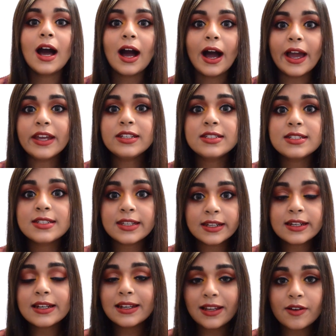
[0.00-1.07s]
I
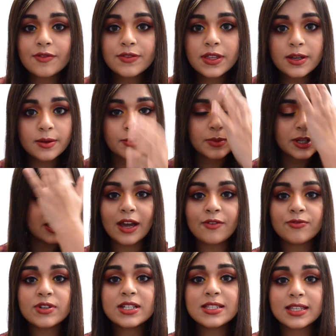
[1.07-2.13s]
did love them.
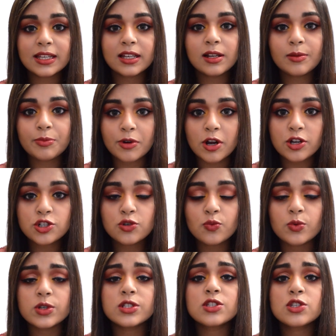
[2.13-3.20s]
Every single brush
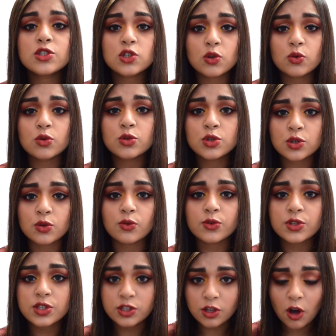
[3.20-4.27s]
was so
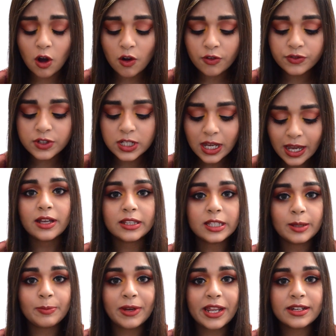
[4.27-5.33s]
soft. They
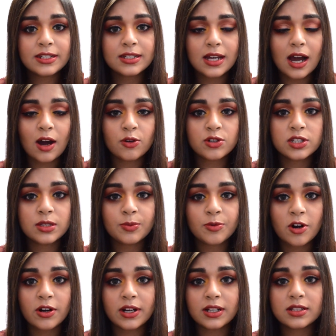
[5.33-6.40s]
blended out the
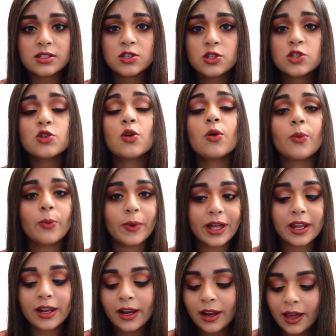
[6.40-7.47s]
product so
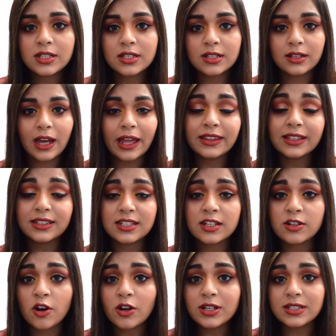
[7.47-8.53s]
well, and they did
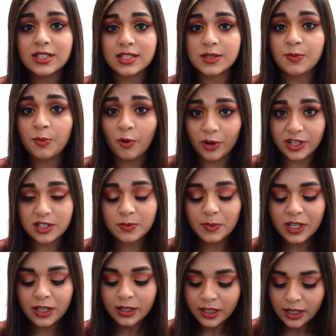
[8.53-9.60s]
not disappoint
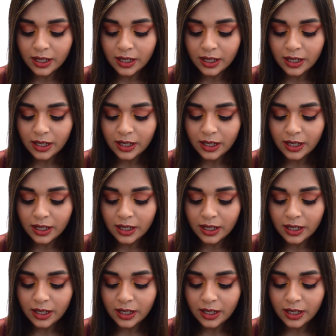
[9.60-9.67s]
me.